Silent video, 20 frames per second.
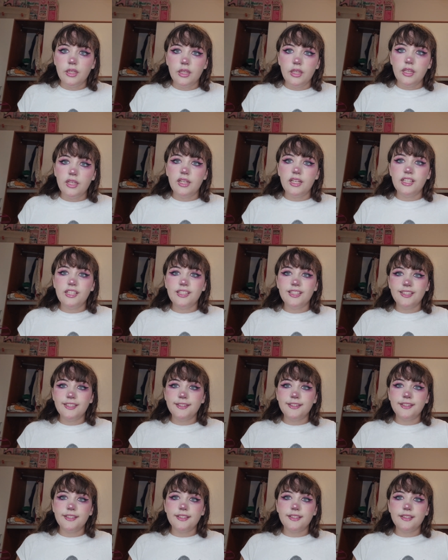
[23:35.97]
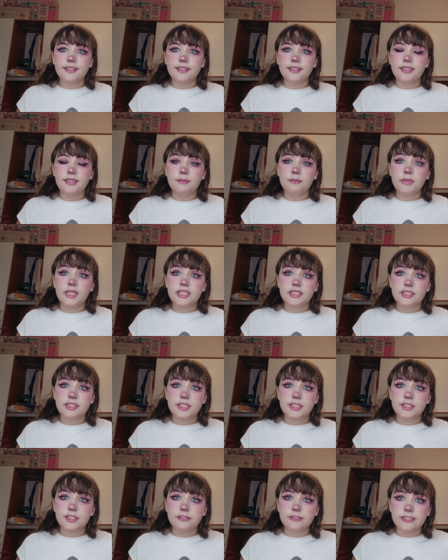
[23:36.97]
In my
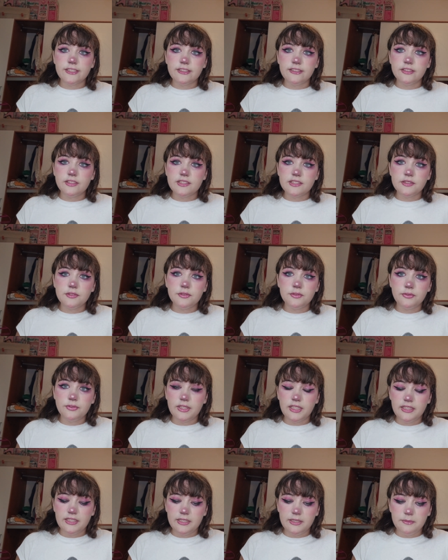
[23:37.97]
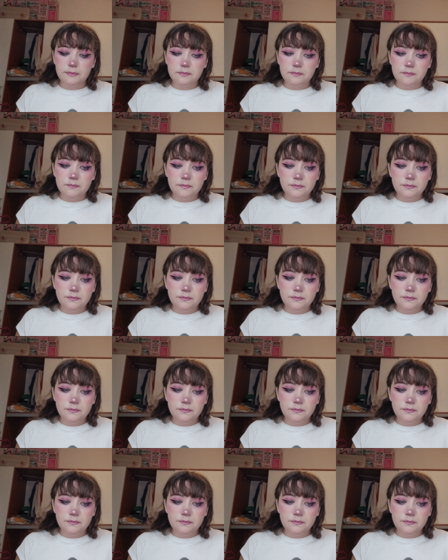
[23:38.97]
country, we call this gufare,